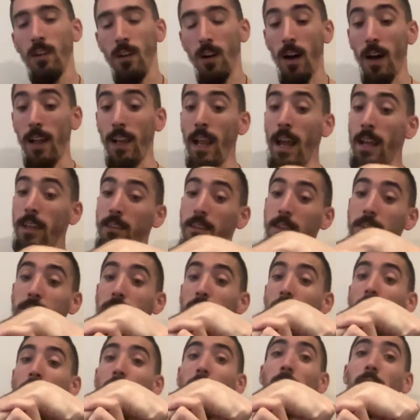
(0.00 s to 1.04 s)
I like this
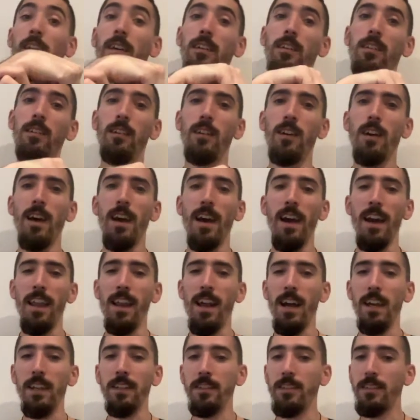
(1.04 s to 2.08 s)
hair, and
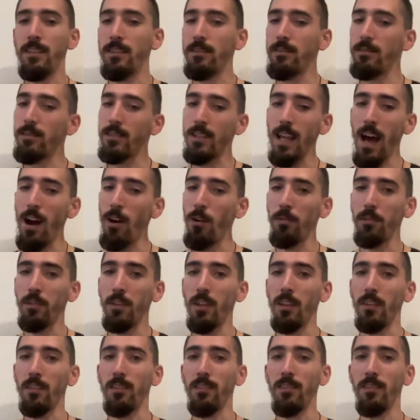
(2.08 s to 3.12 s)
I doubt
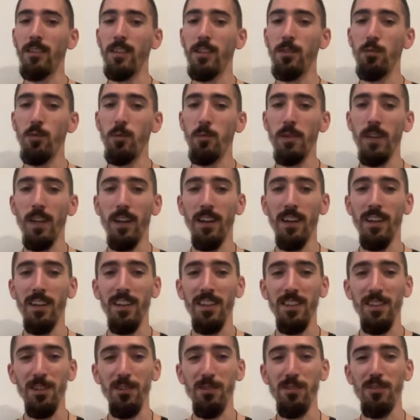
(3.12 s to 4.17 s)
that this would be a
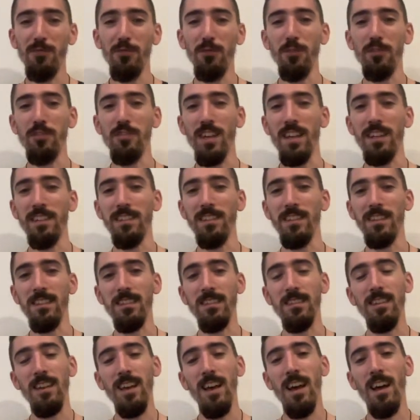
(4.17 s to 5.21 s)
useful
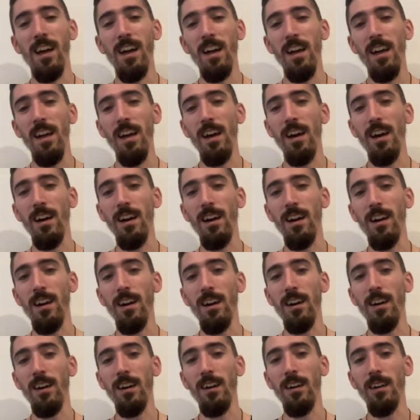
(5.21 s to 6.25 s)
sentence.
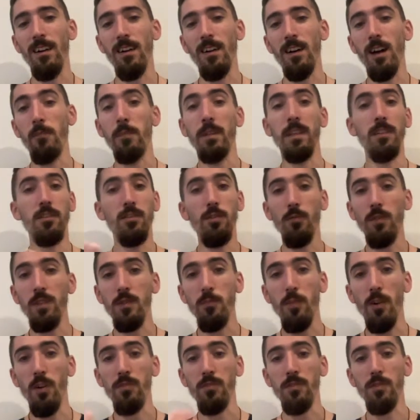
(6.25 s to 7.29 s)
I mean, it's always
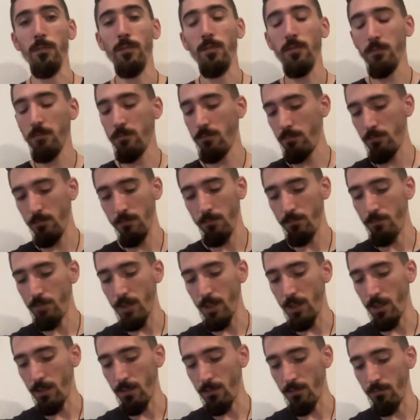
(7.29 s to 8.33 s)
possible,
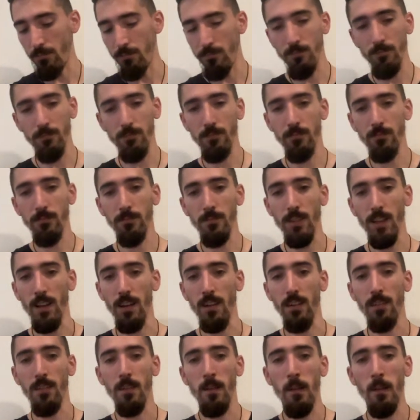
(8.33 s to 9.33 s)
but yeah.